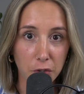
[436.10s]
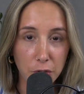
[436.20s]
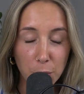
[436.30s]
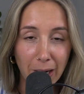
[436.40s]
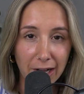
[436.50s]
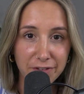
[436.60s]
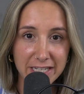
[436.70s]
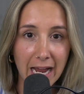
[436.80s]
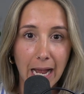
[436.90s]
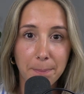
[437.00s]
you have
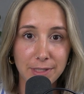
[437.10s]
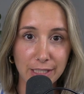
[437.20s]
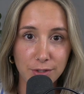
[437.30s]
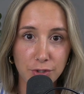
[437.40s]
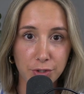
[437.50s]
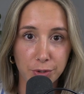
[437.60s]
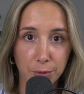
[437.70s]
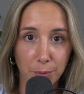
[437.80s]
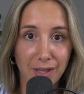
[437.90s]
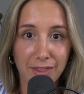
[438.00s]
tapped
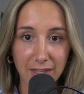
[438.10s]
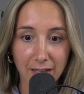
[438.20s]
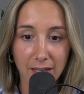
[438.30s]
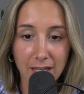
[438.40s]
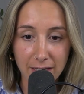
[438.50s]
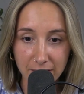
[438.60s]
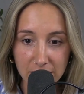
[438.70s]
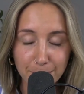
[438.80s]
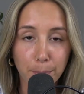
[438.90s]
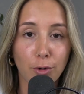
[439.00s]
into the
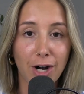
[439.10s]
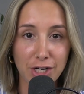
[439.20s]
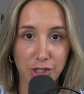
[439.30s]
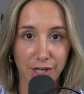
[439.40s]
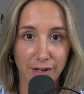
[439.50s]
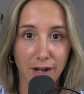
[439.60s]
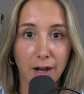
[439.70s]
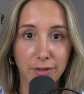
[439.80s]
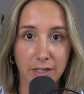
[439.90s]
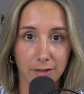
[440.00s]
expression
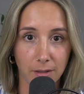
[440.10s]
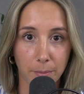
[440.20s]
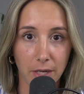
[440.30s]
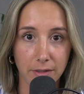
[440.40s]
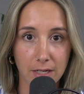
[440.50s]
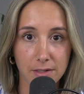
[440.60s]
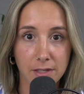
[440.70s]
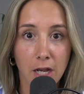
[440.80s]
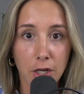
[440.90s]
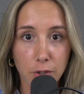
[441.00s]
of inner
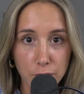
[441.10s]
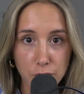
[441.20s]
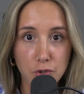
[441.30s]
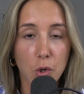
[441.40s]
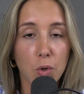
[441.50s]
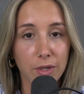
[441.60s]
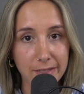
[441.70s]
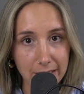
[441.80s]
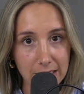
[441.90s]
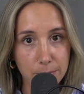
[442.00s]
abundance. Your soul
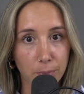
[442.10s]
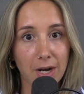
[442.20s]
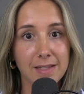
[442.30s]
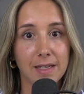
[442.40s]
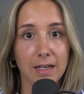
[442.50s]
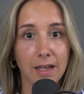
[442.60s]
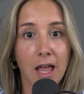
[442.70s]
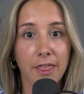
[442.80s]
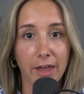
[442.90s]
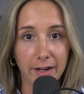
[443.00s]
is expressing
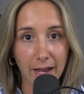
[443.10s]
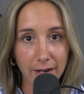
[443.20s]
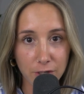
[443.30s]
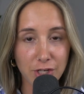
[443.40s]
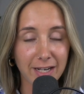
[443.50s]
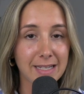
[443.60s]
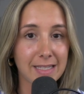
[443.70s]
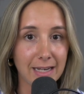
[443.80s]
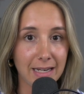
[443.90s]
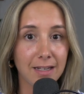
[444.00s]
that energetic
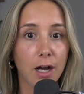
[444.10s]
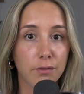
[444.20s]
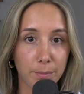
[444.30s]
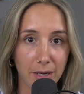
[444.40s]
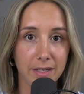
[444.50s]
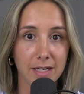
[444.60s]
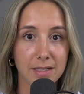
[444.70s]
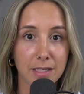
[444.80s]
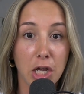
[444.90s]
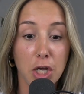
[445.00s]
state of
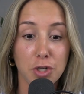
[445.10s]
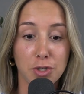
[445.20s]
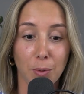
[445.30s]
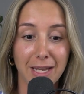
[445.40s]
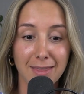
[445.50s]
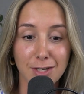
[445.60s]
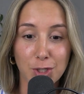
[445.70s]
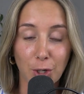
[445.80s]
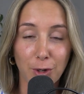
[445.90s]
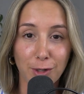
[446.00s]
abundance. So in this
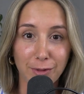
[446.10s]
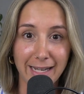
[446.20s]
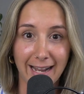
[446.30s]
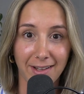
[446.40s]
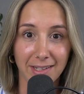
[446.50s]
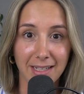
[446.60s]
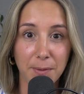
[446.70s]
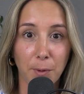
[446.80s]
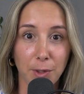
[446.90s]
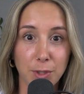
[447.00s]
current reality
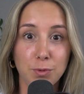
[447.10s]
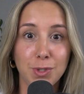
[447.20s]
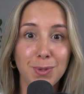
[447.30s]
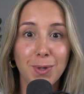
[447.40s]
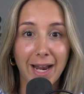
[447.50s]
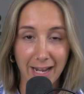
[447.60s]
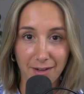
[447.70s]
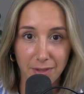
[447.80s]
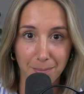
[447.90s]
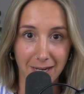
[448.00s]
where you do not
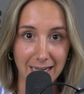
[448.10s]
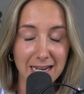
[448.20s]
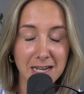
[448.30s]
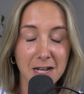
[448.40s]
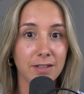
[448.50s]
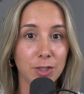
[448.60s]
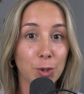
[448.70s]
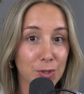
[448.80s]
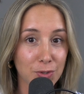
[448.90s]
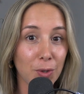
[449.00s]
have the money,
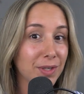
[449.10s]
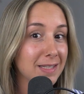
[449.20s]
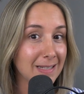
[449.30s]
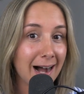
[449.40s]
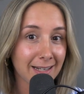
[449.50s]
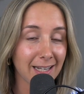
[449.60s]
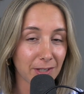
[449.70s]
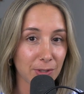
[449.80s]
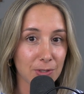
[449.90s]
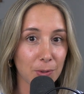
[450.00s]
your soul is knocking
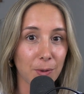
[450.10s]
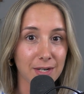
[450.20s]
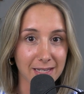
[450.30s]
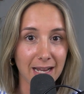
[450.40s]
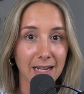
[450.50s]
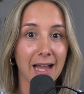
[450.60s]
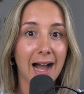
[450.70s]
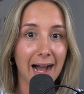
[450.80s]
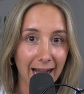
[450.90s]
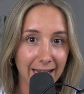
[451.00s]
on your door saying,
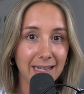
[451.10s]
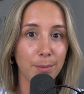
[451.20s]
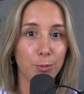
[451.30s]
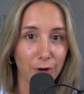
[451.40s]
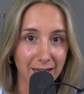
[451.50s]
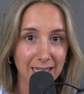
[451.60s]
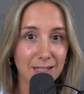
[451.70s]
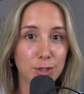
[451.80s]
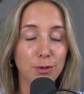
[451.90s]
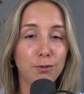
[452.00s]
I am ready
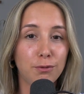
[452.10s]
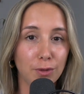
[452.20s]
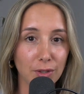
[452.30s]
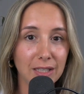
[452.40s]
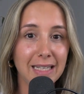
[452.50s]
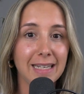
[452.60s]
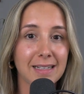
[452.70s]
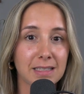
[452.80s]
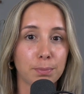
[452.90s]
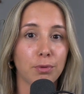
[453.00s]
to fully
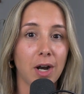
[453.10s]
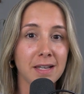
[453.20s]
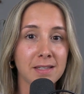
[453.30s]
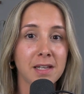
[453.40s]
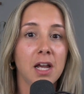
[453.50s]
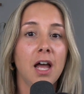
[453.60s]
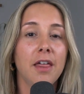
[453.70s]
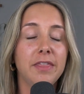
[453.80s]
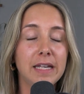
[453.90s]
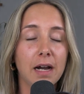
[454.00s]
express
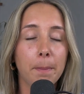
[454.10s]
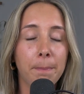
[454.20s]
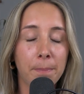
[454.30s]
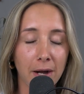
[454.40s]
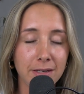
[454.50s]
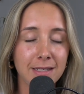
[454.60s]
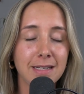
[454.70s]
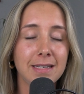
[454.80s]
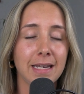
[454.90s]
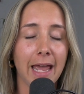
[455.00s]
the
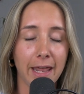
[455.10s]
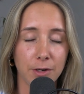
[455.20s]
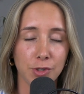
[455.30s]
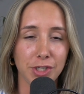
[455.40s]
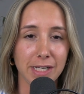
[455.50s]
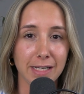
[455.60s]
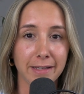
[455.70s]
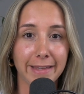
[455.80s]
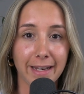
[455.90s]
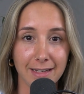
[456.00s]
abundant energy
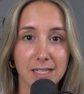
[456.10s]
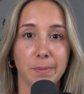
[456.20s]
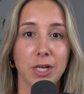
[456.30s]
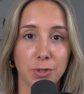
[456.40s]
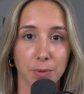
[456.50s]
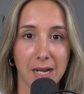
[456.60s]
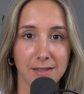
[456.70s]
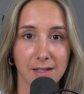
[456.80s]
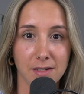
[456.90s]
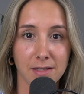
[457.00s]
that is my true
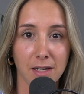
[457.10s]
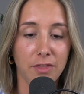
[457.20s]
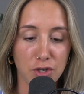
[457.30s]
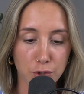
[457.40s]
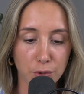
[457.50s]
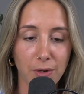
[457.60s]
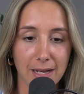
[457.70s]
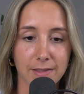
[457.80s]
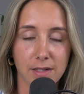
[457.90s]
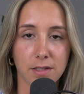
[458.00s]
essence. The true
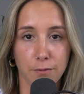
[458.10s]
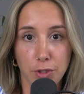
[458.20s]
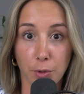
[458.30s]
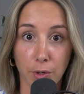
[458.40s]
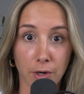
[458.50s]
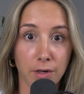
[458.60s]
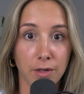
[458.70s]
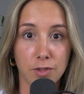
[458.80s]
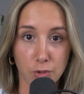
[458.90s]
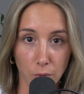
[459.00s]
essence of your
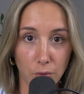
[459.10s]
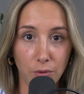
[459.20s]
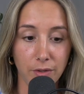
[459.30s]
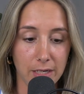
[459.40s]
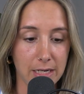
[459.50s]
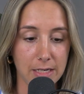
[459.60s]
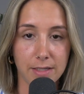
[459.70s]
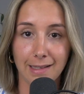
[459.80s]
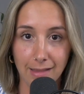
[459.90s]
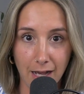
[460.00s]
soul
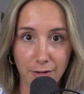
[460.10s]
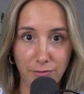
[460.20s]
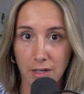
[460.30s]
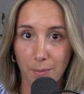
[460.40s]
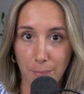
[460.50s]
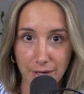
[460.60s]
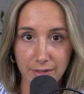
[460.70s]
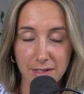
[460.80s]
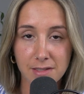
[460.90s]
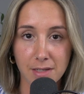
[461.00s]
is love,
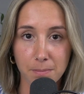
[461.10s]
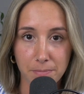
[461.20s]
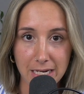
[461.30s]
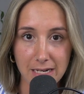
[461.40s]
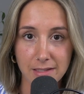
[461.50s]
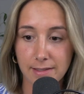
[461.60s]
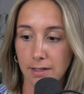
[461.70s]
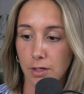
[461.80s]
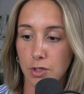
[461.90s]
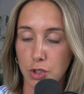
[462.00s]
abundance, peace,
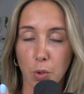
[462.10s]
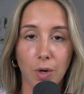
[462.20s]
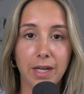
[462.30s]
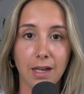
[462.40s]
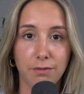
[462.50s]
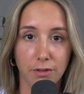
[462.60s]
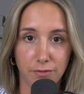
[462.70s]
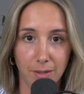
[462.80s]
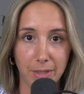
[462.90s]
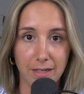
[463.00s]
joy, and
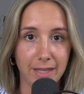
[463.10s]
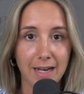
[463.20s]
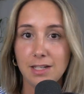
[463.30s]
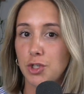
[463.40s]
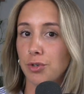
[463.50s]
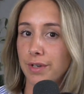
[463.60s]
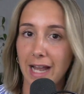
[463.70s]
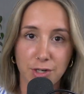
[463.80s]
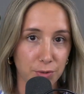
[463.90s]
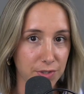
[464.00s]
fulfillment. That is your
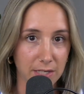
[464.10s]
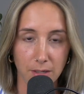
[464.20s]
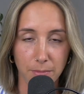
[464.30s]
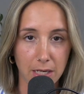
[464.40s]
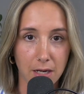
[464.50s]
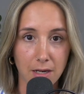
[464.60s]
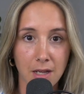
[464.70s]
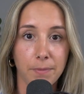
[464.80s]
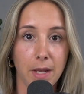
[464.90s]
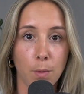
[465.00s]
natural state of being.
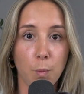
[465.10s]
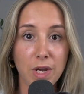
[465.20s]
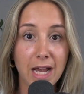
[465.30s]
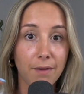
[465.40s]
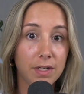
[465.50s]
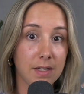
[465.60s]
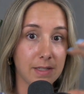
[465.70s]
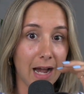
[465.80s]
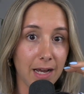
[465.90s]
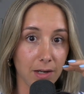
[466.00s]
And when we have a
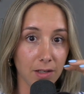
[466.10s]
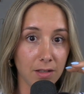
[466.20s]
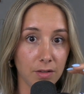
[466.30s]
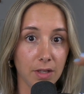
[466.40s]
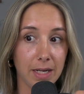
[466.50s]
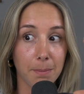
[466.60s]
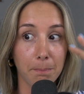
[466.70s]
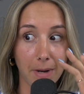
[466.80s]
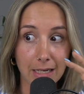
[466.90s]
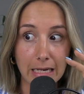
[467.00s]
desire like
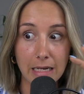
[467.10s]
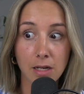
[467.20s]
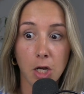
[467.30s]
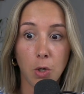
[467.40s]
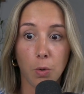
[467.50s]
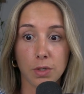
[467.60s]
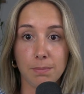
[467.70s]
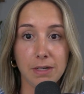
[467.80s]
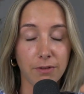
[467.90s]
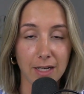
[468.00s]
money or
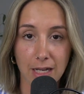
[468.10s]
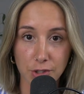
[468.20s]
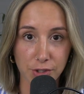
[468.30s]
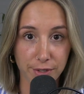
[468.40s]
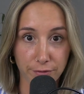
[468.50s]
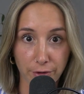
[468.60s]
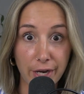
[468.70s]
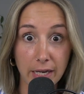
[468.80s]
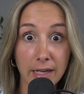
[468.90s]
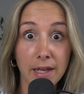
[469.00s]
to be financially
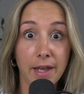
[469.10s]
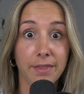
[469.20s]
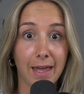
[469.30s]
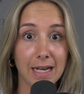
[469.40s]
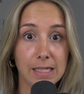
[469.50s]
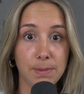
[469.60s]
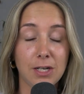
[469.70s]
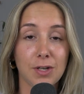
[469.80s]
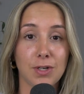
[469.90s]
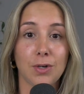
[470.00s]
free, that is
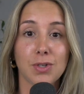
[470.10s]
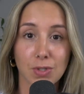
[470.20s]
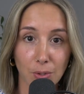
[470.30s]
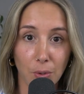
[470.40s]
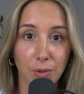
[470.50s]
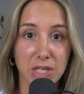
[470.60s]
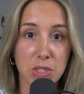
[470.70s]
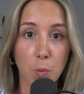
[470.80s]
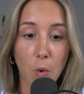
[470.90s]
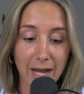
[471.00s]
because our soul
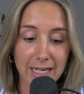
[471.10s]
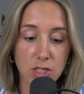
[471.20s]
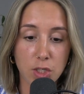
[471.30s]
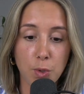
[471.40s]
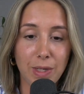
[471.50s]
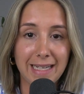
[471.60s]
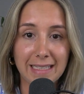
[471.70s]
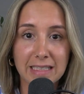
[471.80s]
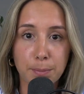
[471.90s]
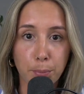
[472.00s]
is wanting to
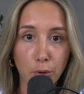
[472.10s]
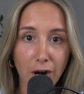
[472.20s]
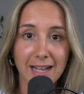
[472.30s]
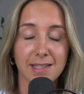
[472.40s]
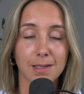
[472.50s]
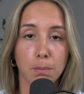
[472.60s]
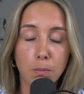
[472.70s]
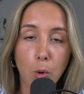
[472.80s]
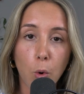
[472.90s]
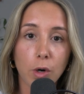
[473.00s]
express
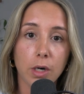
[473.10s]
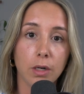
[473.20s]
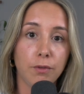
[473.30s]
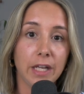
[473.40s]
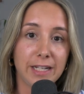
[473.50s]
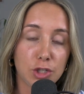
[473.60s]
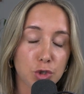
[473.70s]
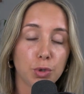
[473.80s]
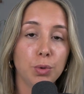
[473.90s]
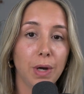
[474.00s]
more of its
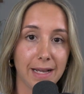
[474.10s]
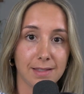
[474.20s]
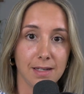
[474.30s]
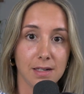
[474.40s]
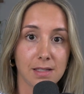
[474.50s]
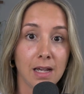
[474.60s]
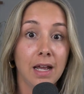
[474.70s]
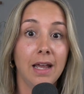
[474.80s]
true essence.